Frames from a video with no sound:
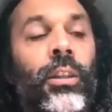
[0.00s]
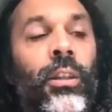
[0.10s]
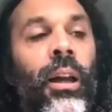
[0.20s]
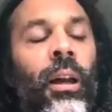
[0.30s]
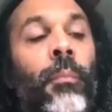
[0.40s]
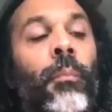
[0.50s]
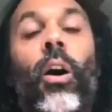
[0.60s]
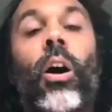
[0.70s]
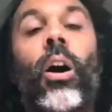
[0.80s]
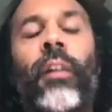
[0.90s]
a
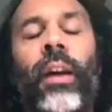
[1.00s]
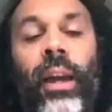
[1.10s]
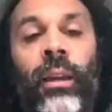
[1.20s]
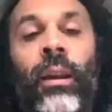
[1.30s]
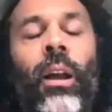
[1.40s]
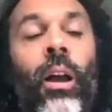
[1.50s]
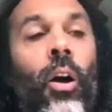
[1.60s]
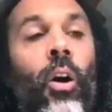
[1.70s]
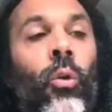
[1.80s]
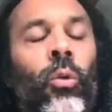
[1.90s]
part of a
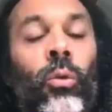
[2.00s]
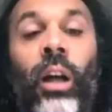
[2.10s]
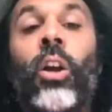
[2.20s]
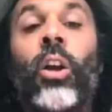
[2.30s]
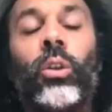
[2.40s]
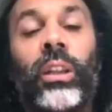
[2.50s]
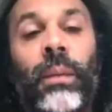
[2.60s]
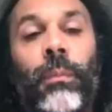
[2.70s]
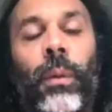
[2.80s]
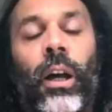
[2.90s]
whole deeper
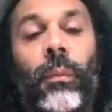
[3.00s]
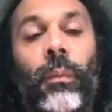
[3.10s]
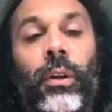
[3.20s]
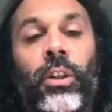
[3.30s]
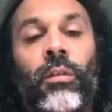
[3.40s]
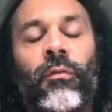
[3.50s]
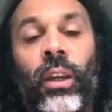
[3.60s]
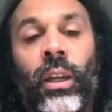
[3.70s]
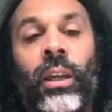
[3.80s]
purpose, the